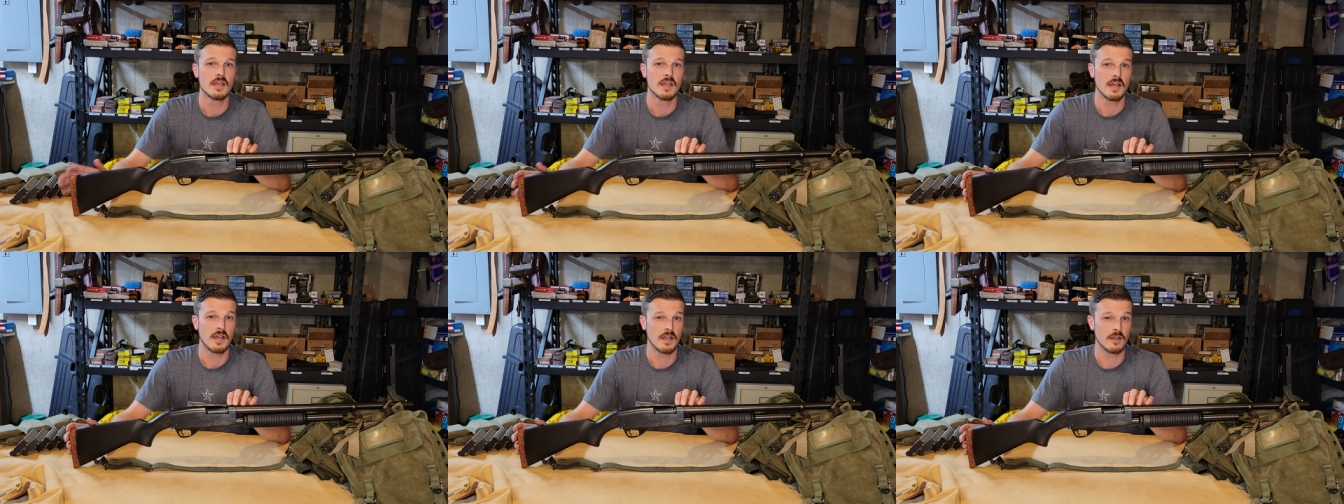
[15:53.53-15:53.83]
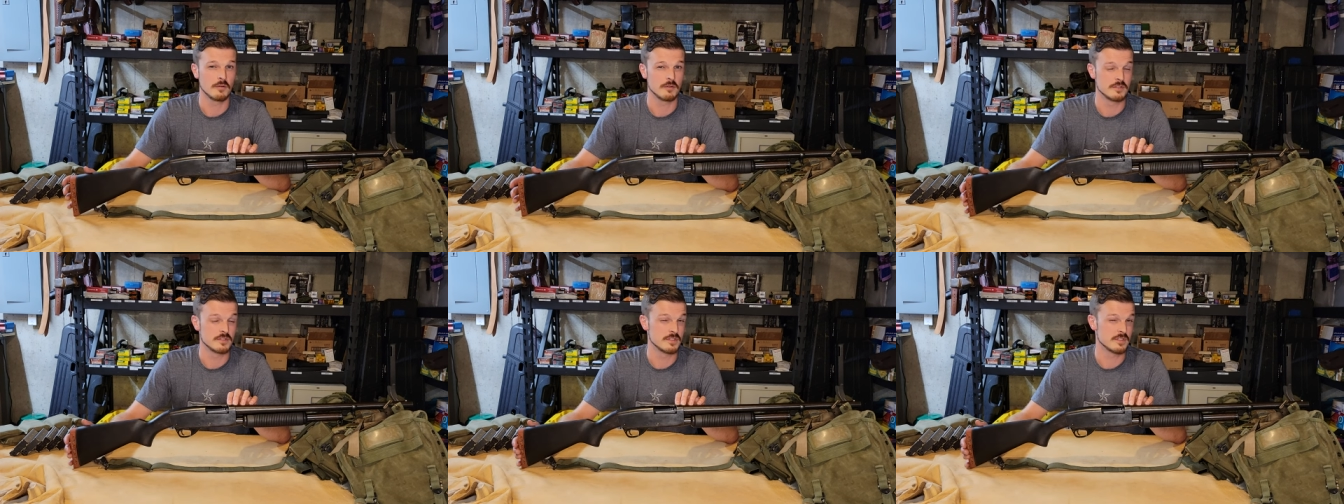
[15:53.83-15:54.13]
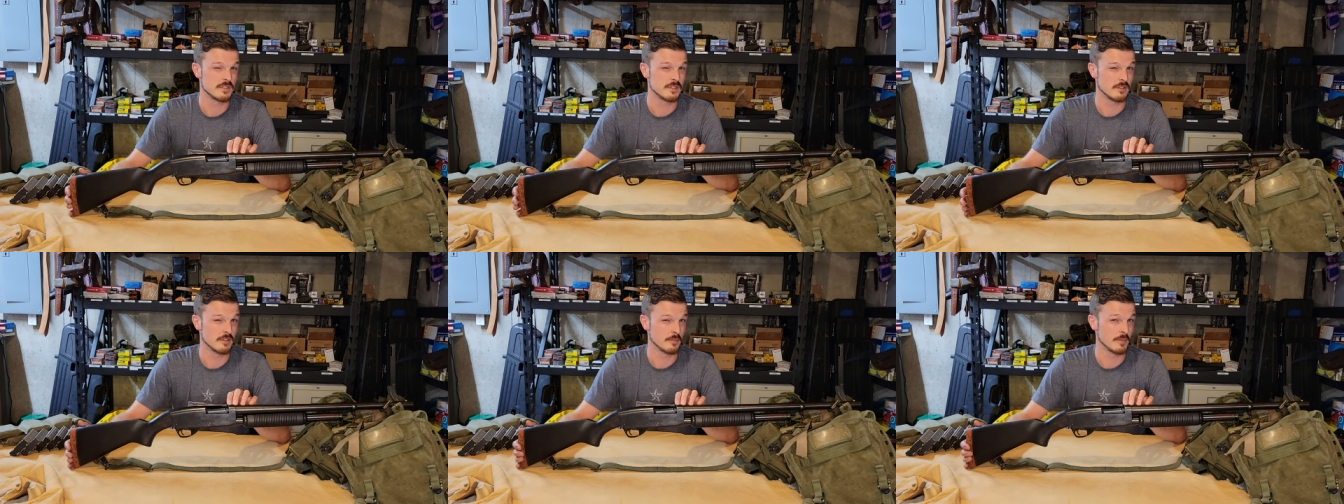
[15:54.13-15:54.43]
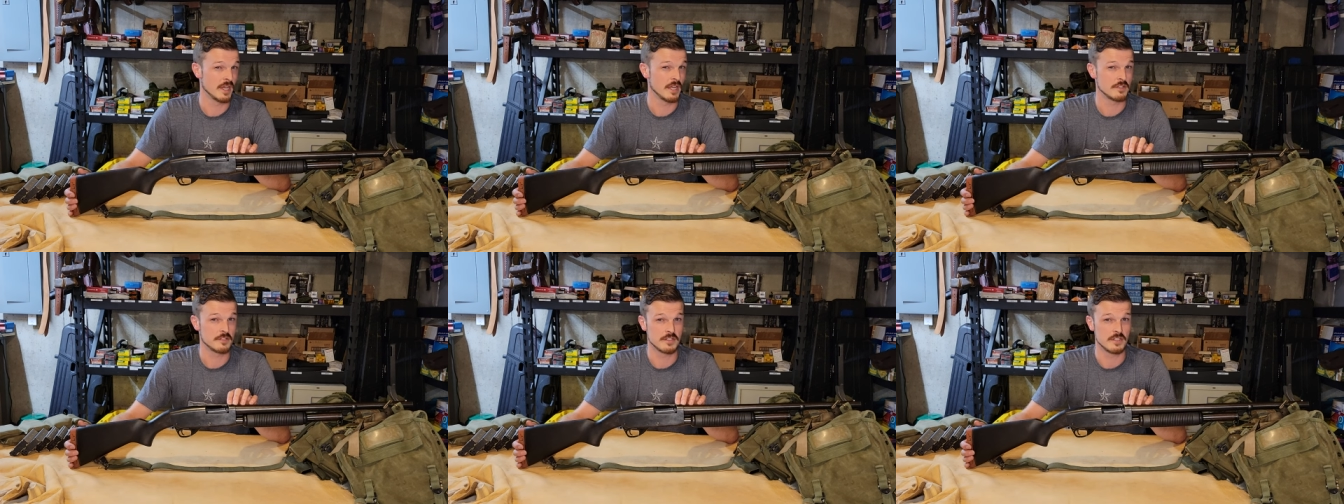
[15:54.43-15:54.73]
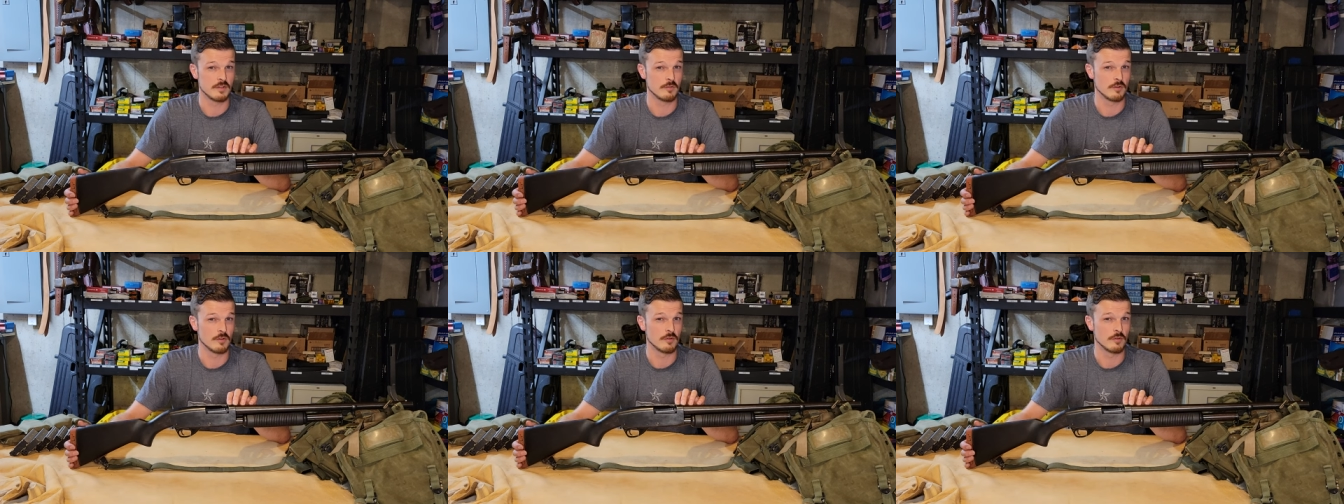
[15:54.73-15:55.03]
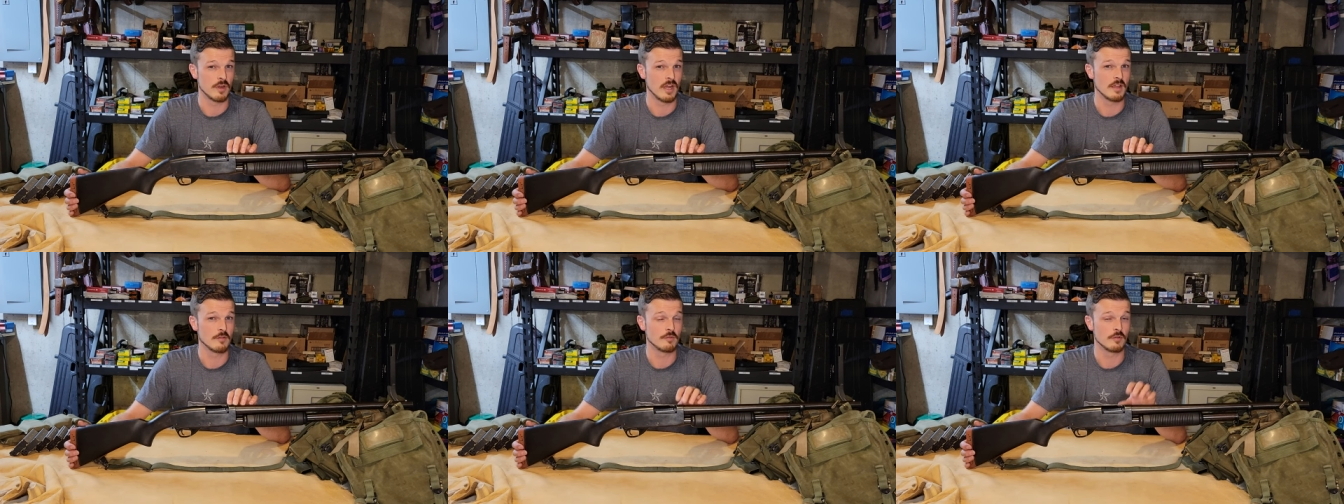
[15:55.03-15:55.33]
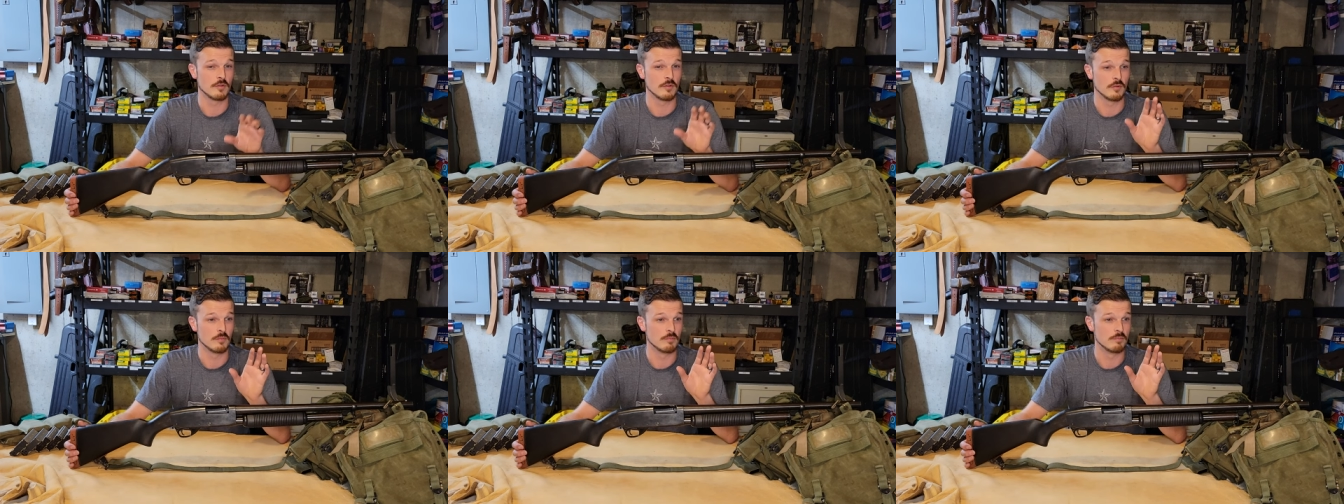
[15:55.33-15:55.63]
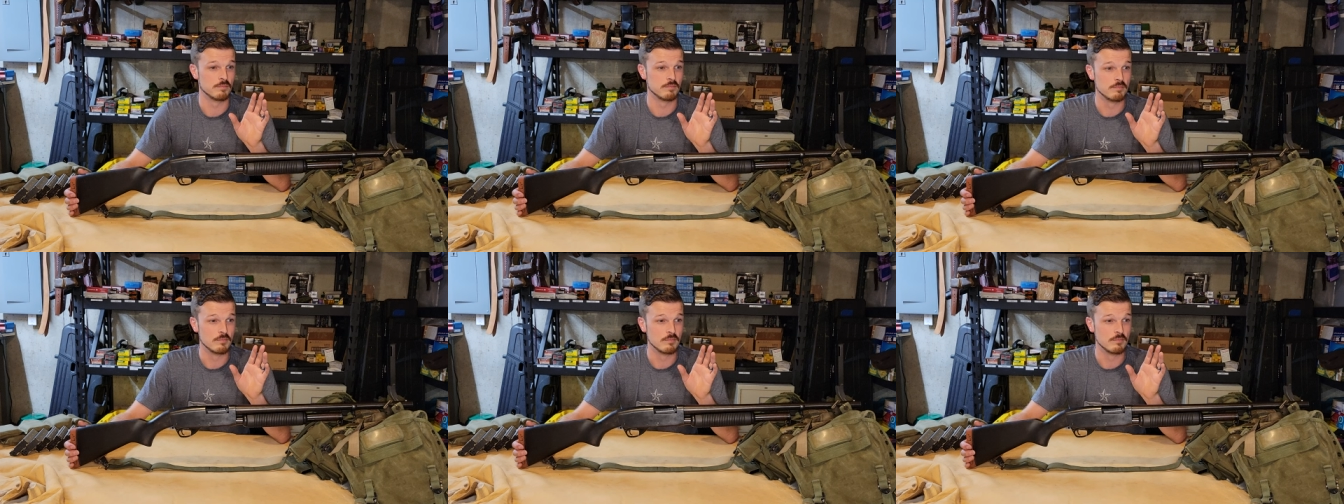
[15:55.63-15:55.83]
I would still imagine even a rifle